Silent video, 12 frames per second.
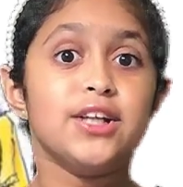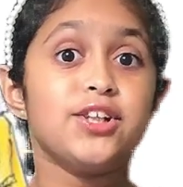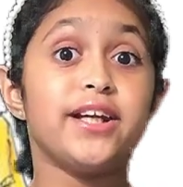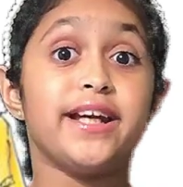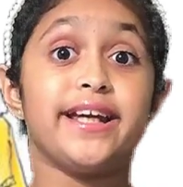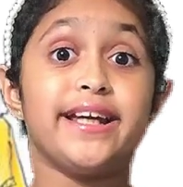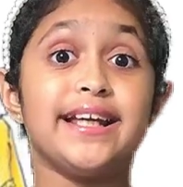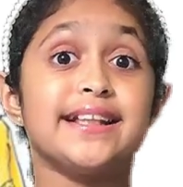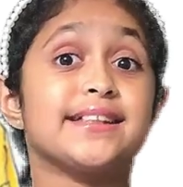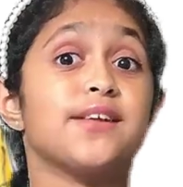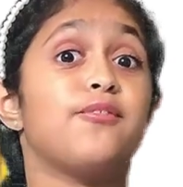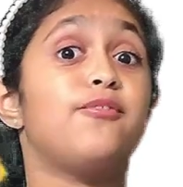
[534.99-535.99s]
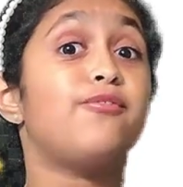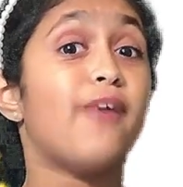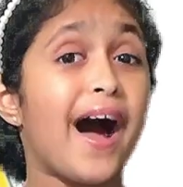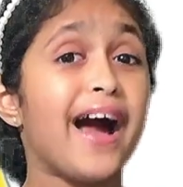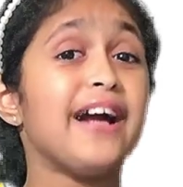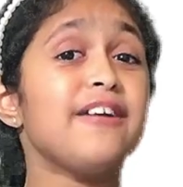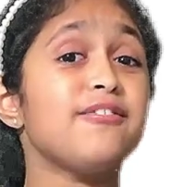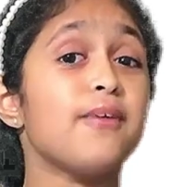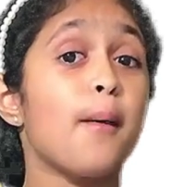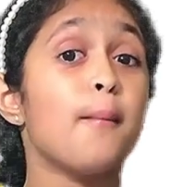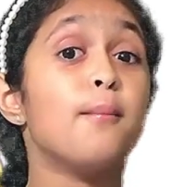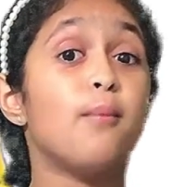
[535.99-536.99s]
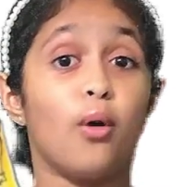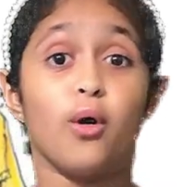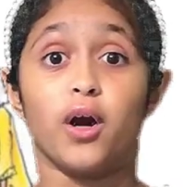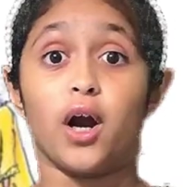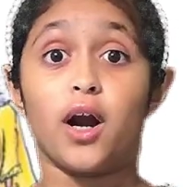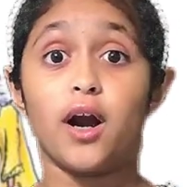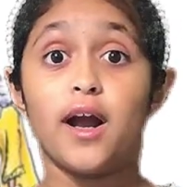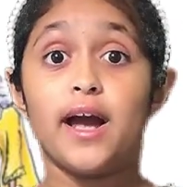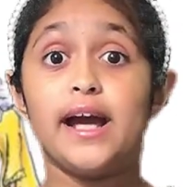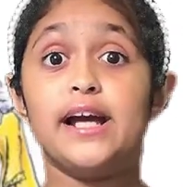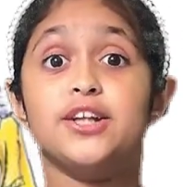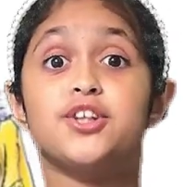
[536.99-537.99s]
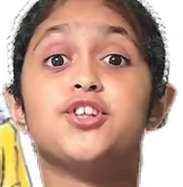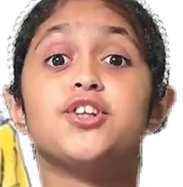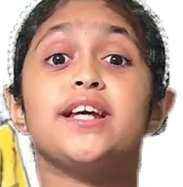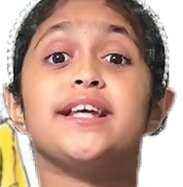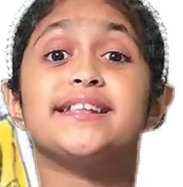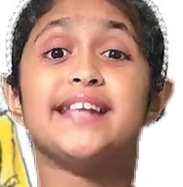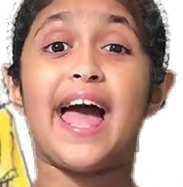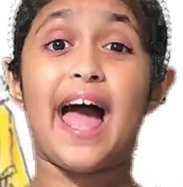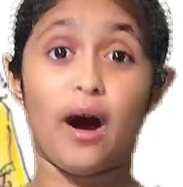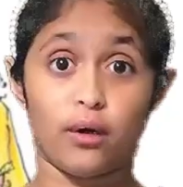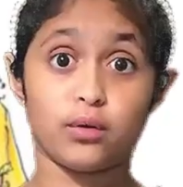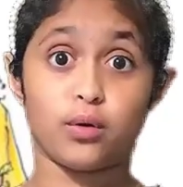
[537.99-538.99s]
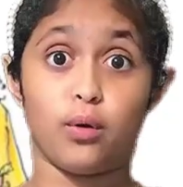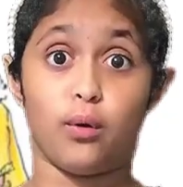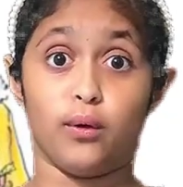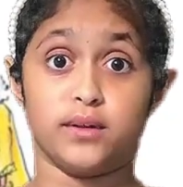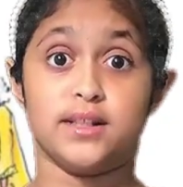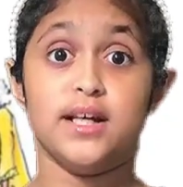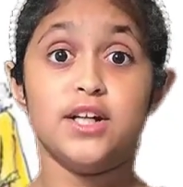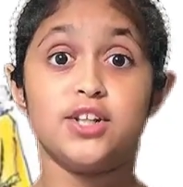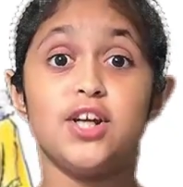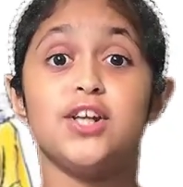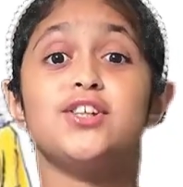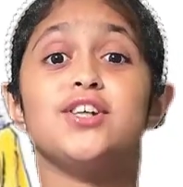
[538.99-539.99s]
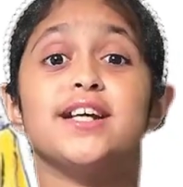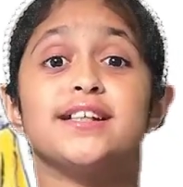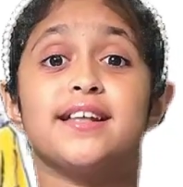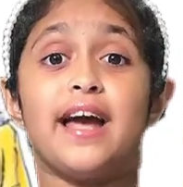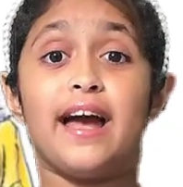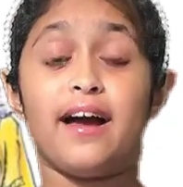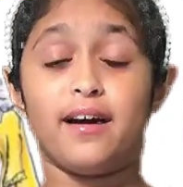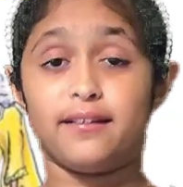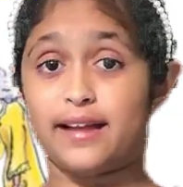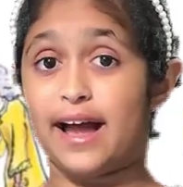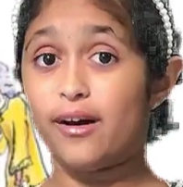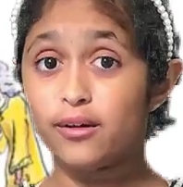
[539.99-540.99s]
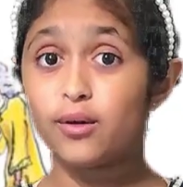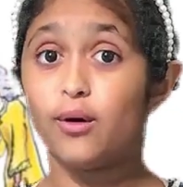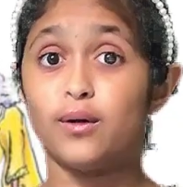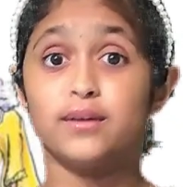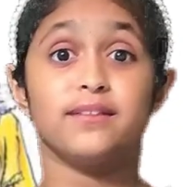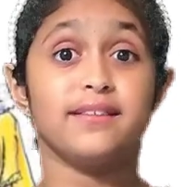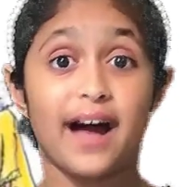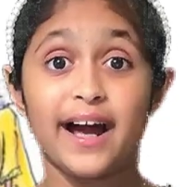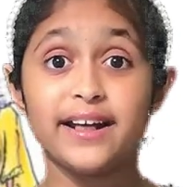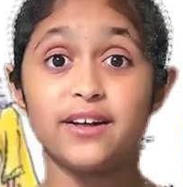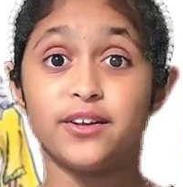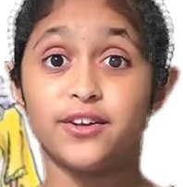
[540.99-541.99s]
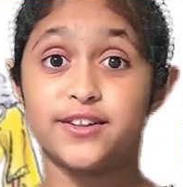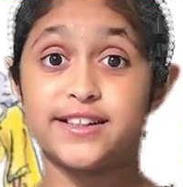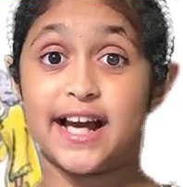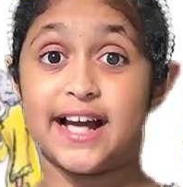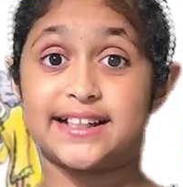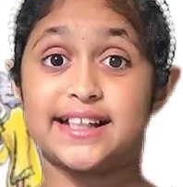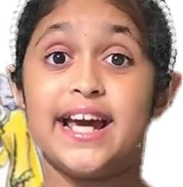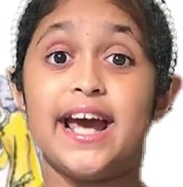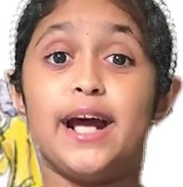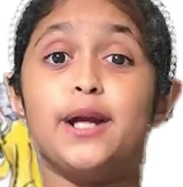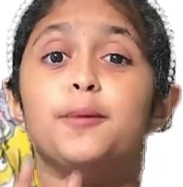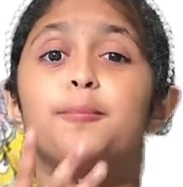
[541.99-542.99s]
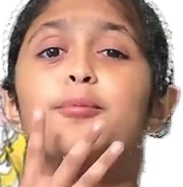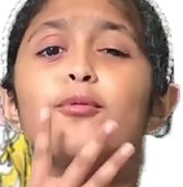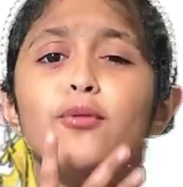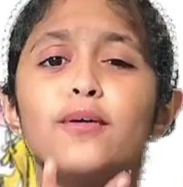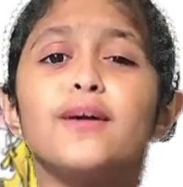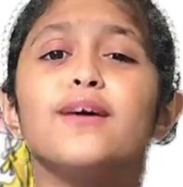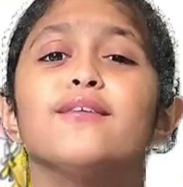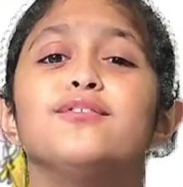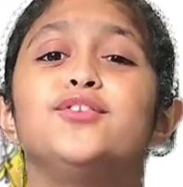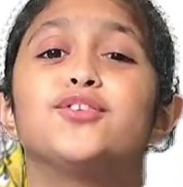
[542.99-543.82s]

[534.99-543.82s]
She eats 5 more and she's out cold. She's just out cold, lying on her desk, and a pool of